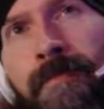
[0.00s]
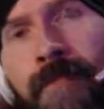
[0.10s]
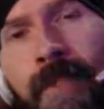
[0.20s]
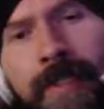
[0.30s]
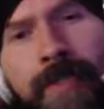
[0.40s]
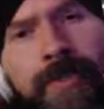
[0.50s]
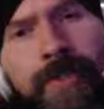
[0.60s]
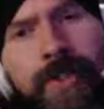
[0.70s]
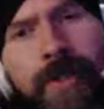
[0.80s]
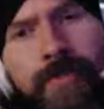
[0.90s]
and do
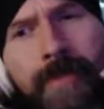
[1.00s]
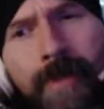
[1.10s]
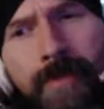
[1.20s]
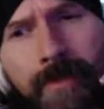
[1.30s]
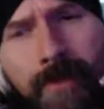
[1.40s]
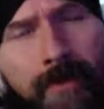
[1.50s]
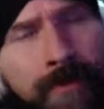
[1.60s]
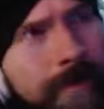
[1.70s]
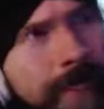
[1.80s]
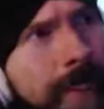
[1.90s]
stuff that
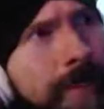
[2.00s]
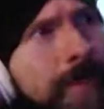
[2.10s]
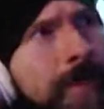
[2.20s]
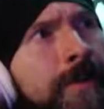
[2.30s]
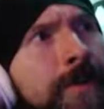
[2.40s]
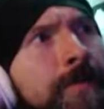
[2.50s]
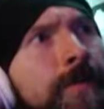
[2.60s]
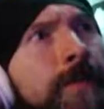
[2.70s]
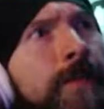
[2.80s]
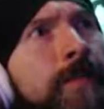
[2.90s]
that I love
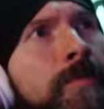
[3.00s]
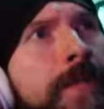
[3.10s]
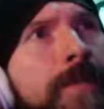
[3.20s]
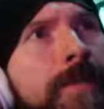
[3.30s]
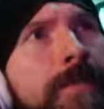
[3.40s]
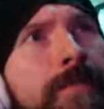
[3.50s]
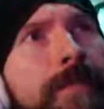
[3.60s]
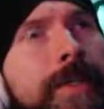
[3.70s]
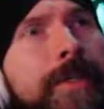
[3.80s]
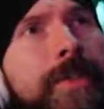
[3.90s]
for a little bit,
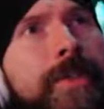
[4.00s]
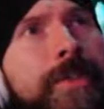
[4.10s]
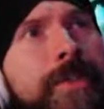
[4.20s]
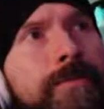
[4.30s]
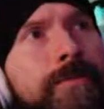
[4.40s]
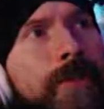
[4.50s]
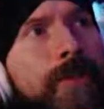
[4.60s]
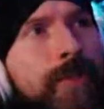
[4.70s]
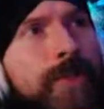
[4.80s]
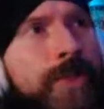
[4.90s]
and that just
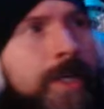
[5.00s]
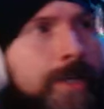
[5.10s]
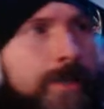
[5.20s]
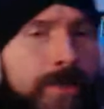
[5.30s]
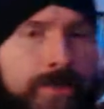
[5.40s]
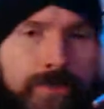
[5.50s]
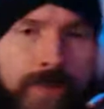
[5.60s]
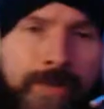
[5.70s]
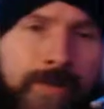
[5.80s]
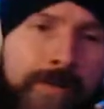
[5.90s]
kind of just
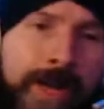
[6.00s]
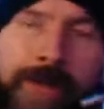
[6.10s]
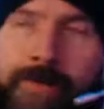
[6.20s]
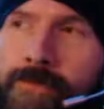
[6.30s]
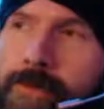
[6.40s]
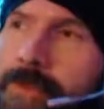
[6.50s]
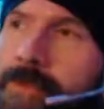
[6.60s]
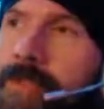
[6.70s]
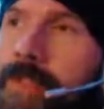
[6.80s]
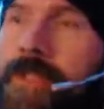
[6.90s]
travel back and forth
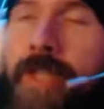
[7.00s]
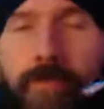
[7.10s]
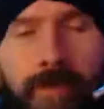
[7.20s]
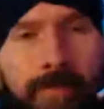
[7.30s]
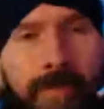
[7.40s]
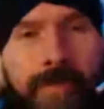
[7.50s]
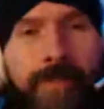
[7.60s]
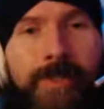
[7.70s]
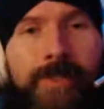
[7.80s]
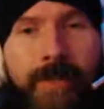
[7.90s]
through things. That'd be
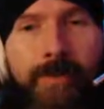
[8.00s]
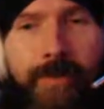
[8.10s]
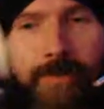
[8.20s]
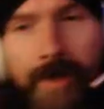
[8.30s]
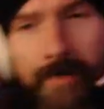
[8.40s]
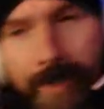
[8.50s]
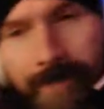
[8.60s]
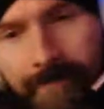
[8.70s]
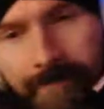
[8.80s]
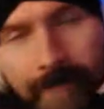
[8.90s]
amazing. I would love that, man.
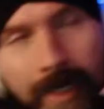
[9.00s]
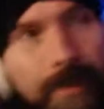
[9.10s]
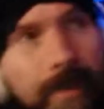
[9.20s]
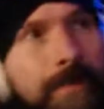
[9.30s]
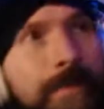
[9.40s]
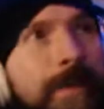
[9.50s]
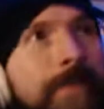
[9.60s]
I would love that.